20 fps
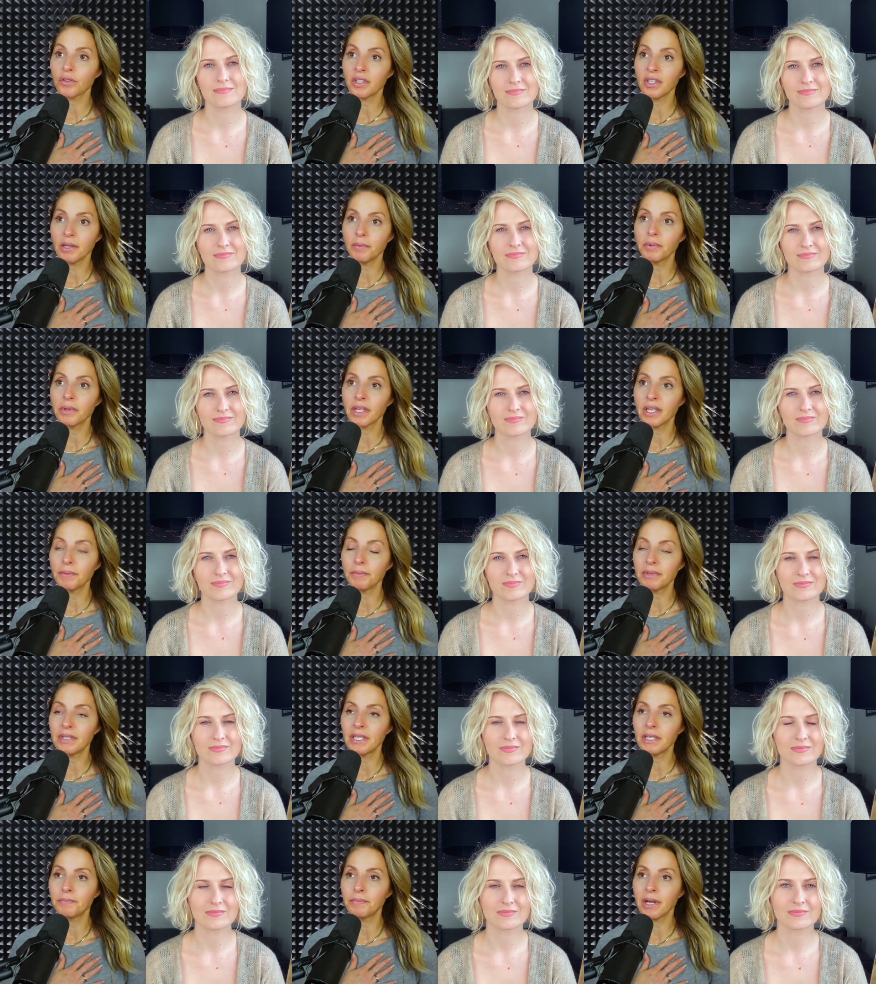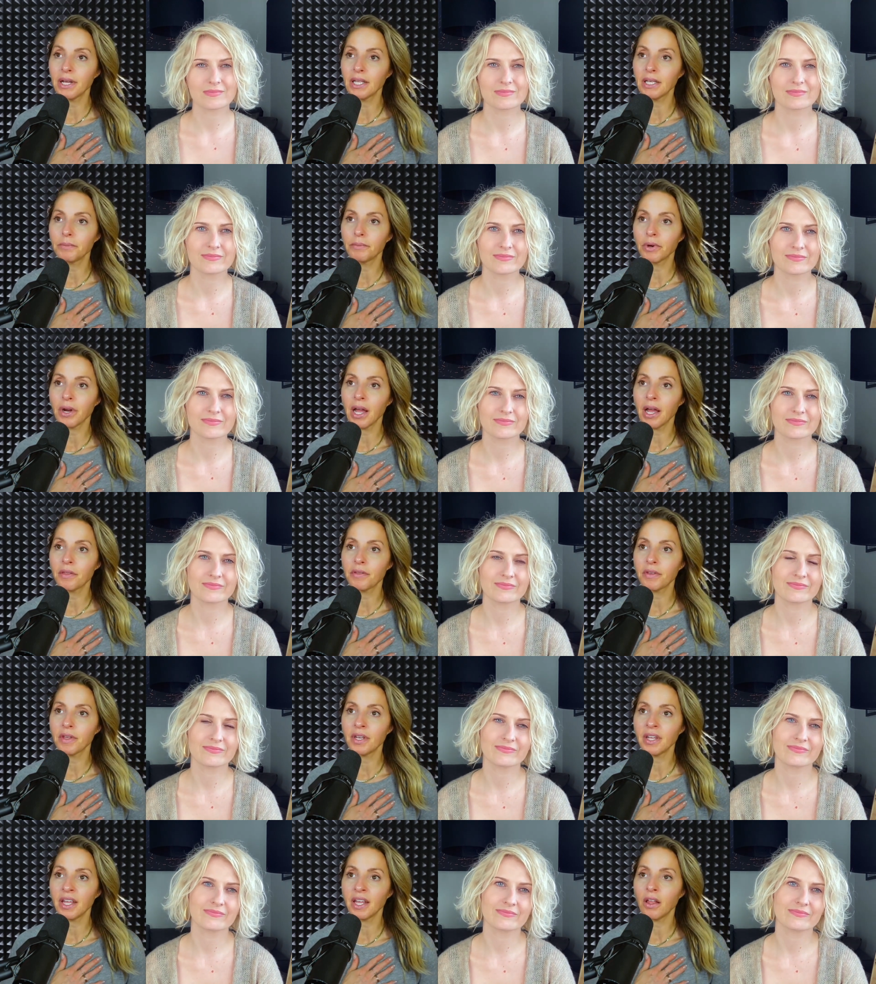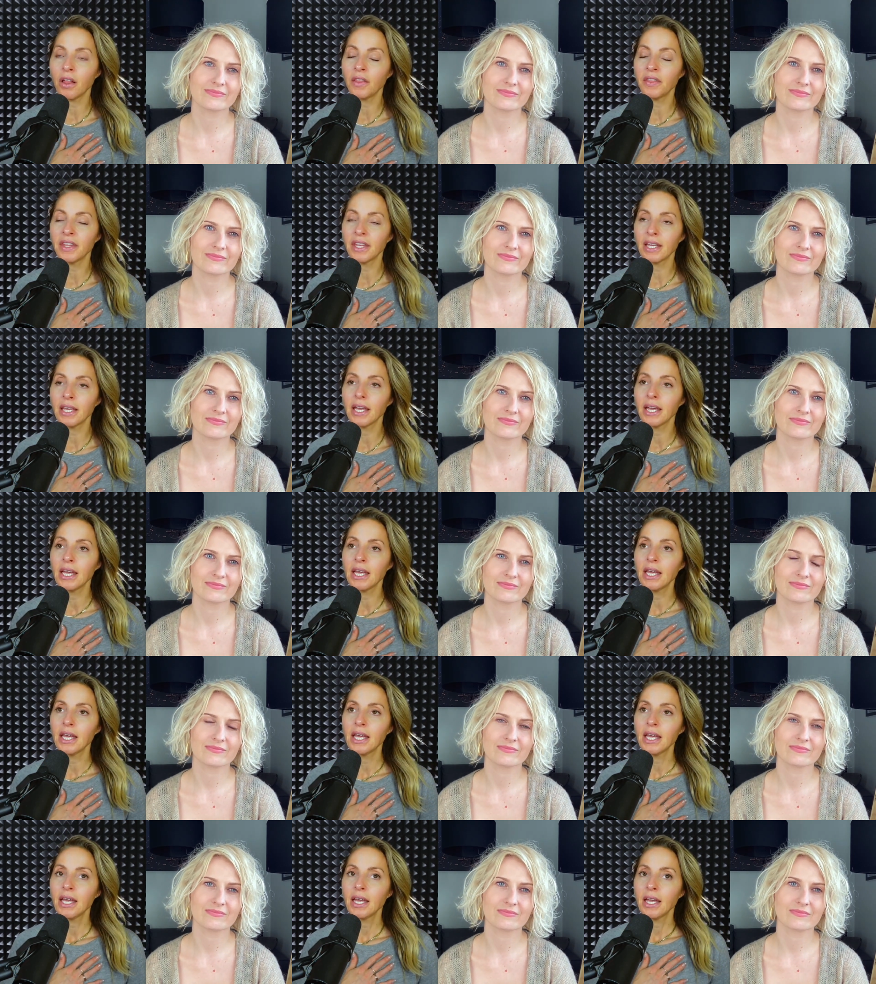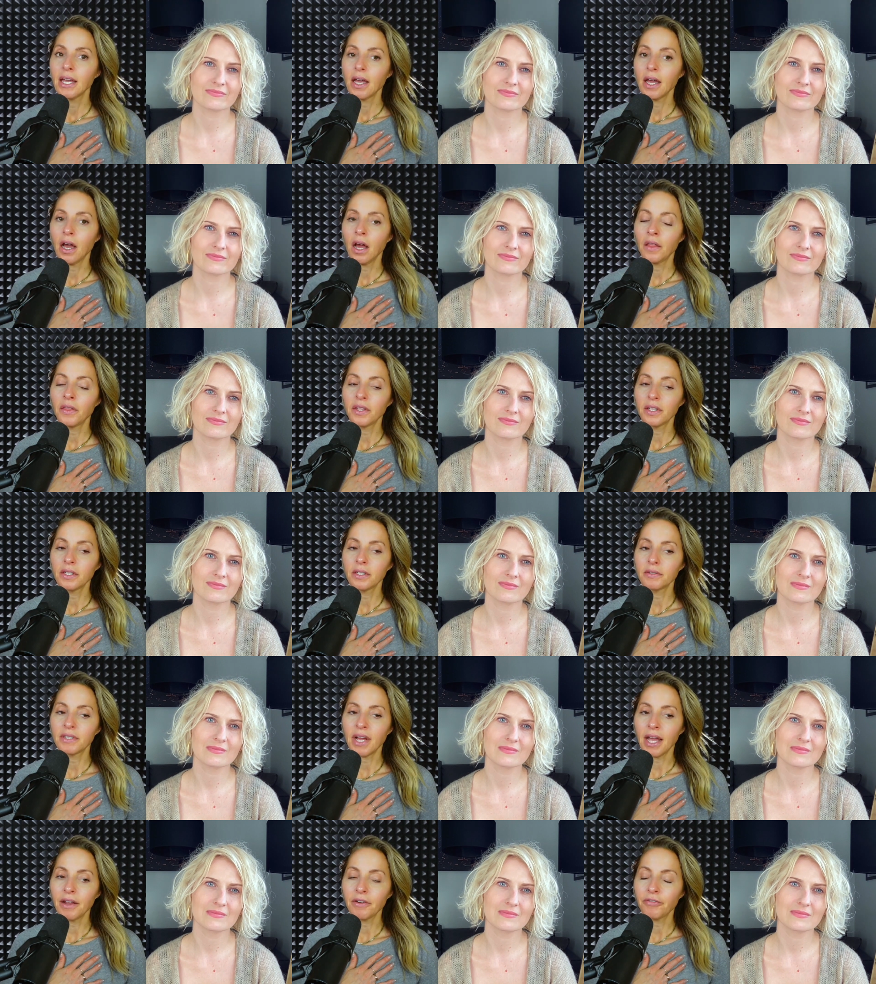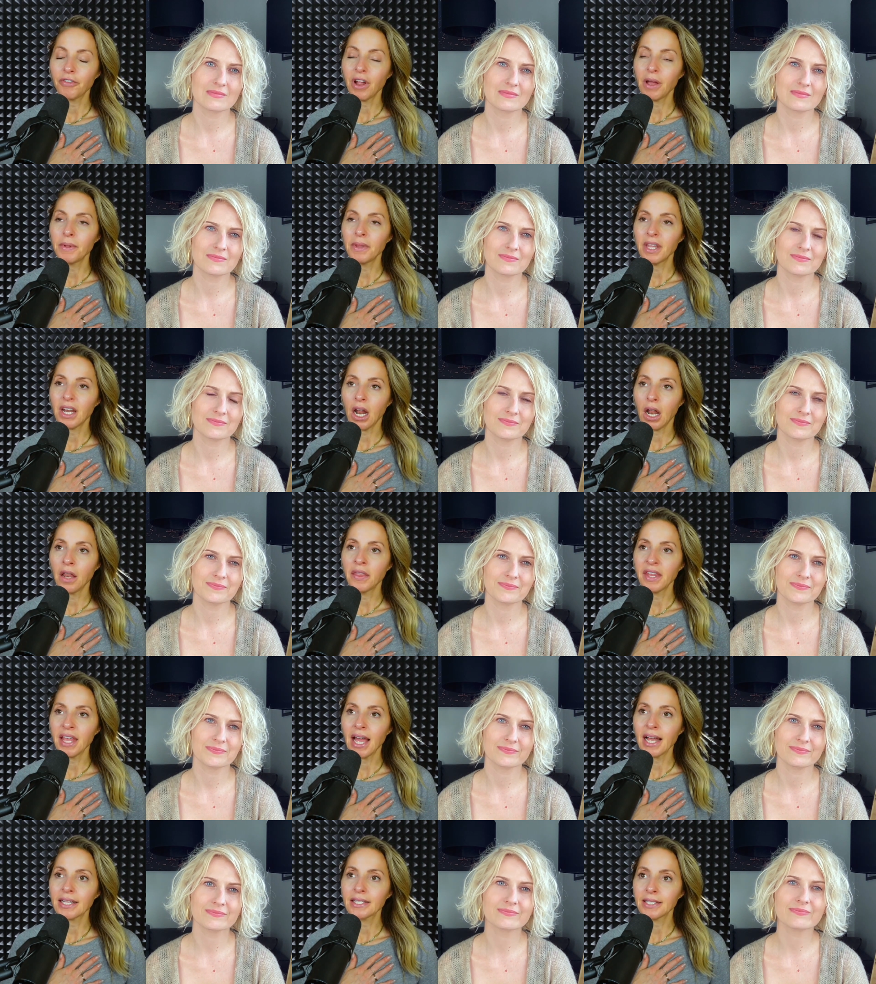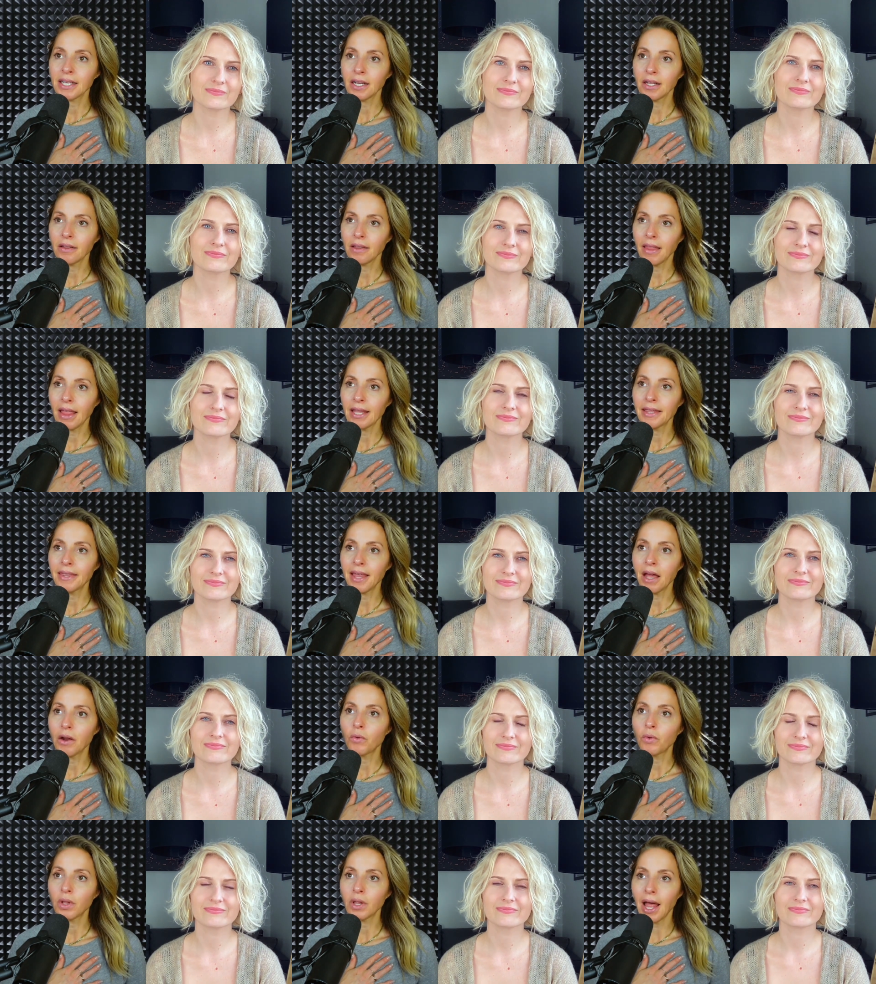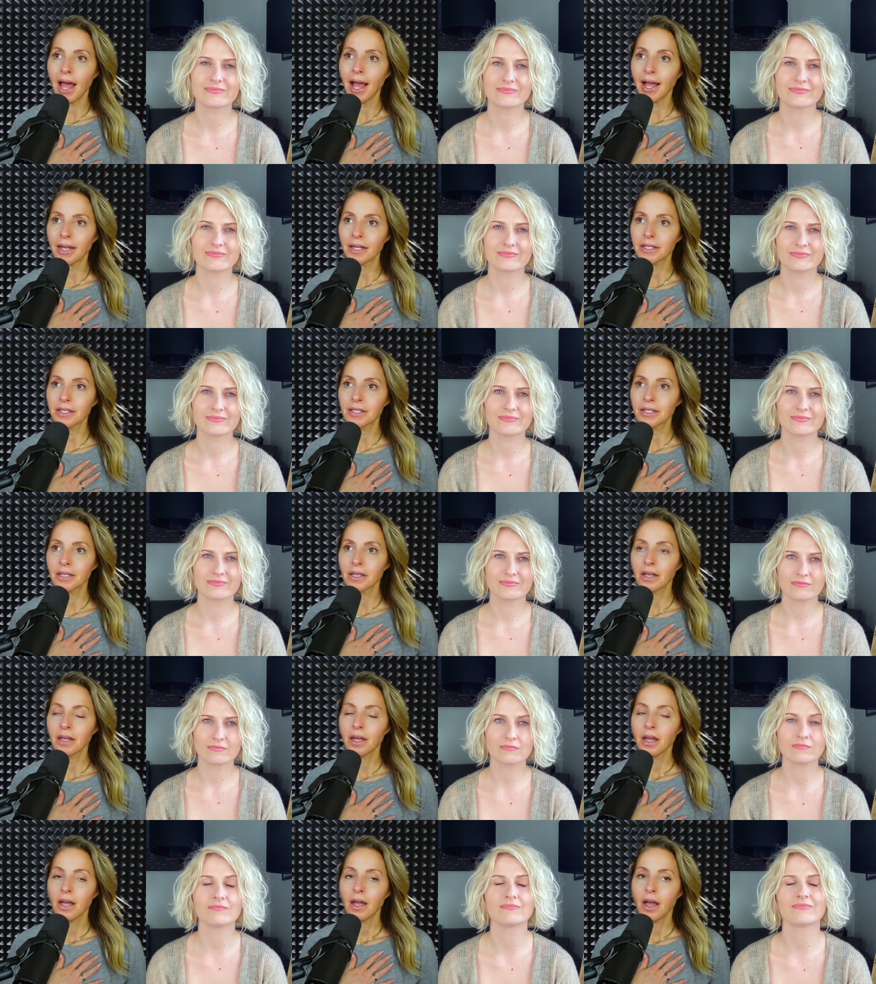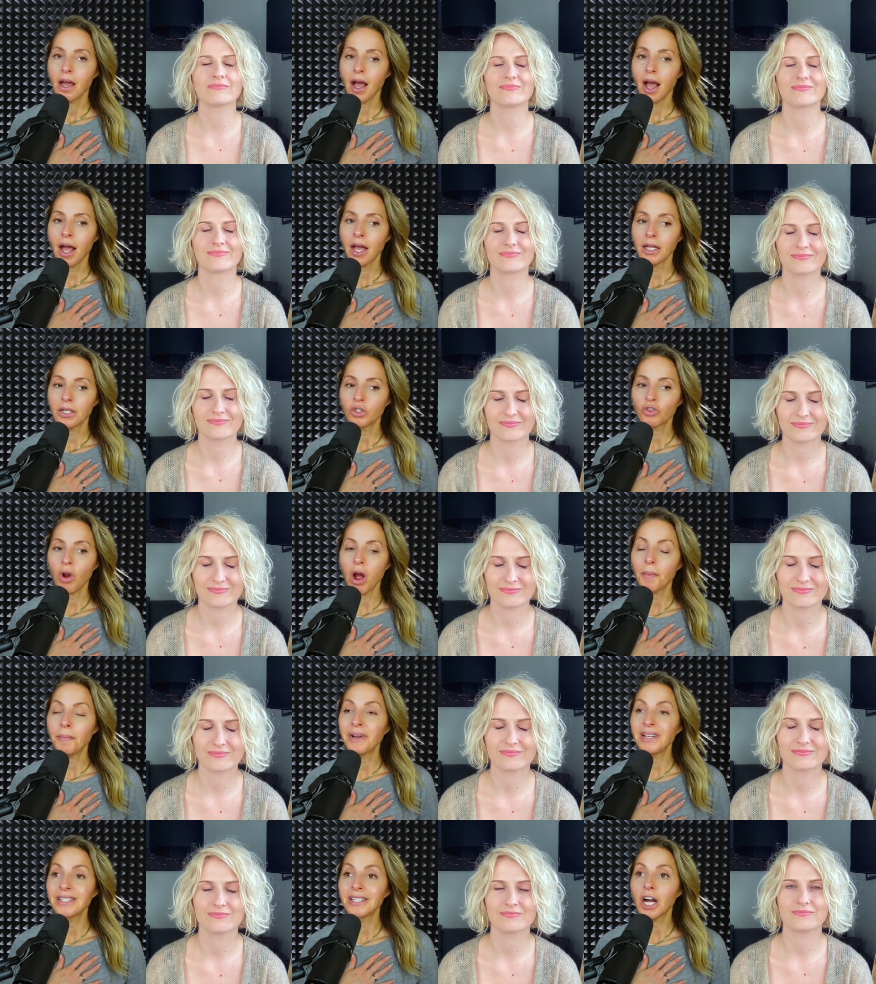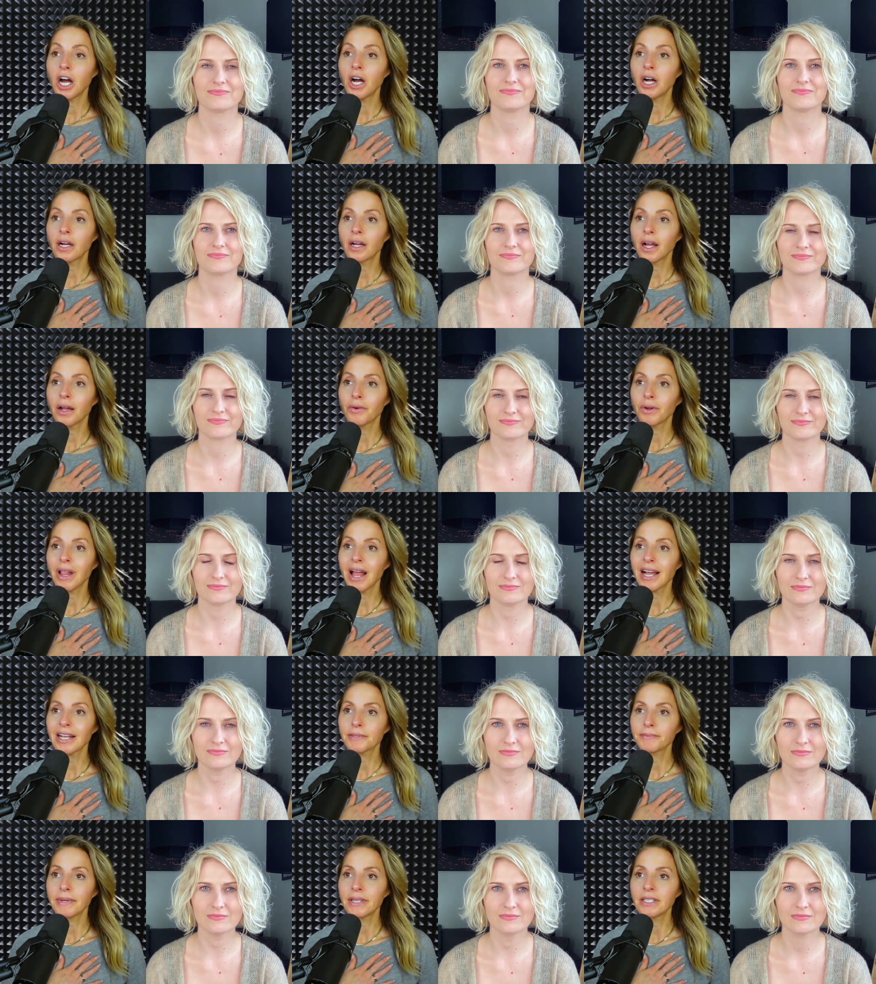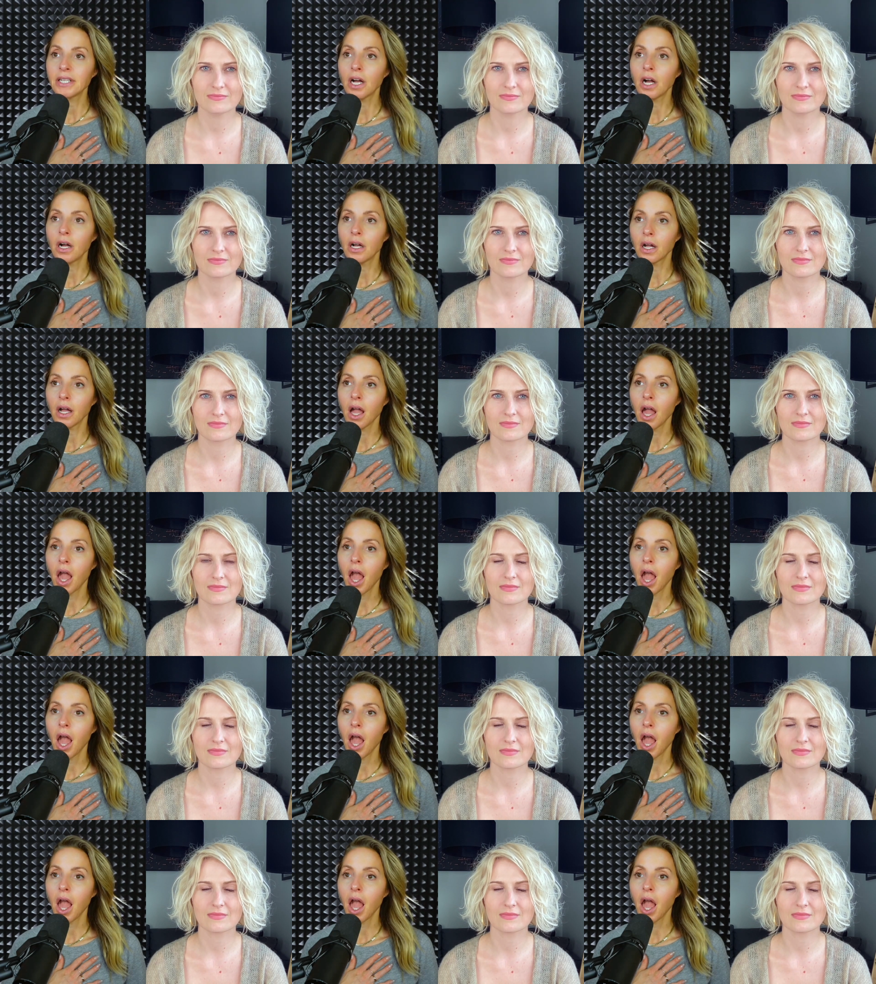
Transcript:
Speaker 1: deeply, deep belly breath. Inhale on the on the diaphragm, and then on the exhale, I let that relax. Mm-hmm. I drop my tongue. I relax my tongue